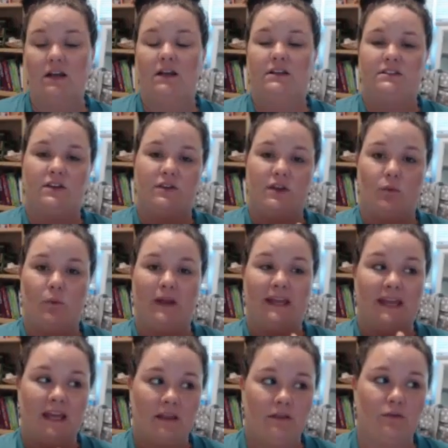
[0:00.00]
so that we
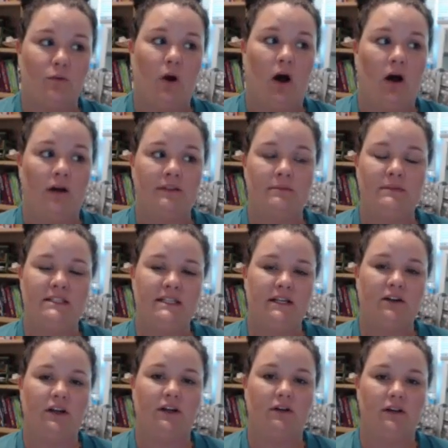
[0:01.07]
get through all the
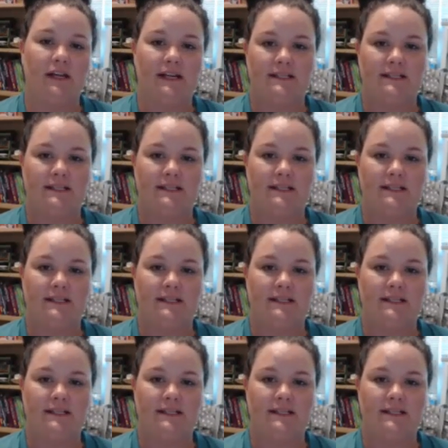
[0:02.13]
material in